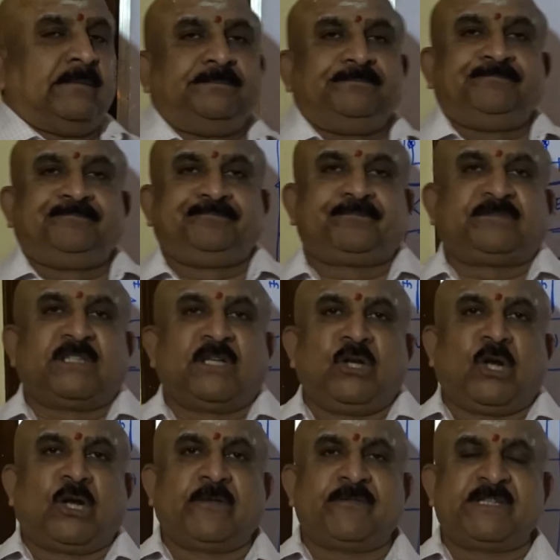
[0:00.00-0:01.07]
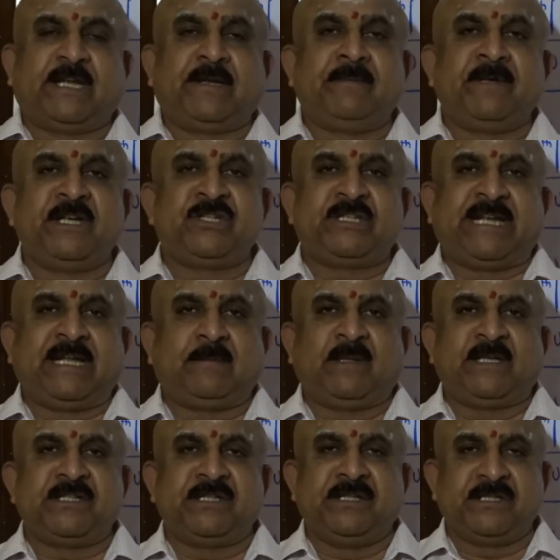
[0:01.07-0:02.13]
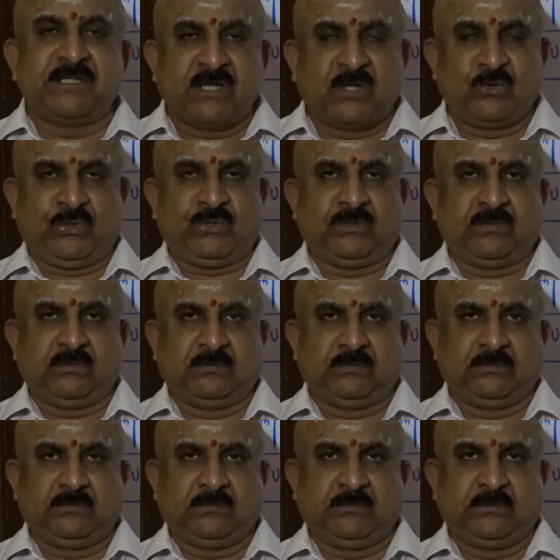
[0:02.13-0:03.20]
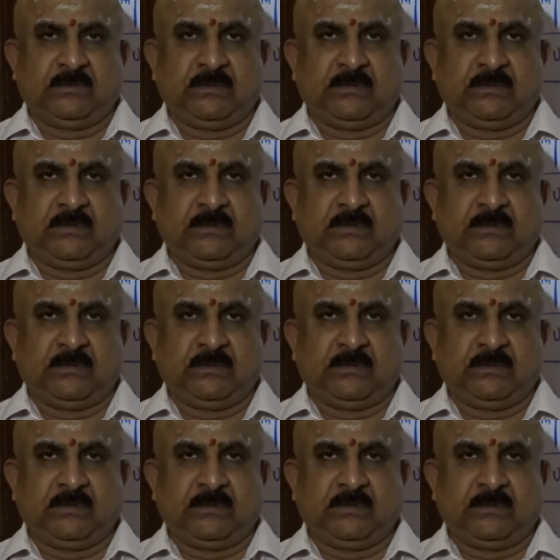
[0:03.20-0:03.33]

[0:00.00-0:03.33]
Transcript: And lot of ceremonies take place in this house.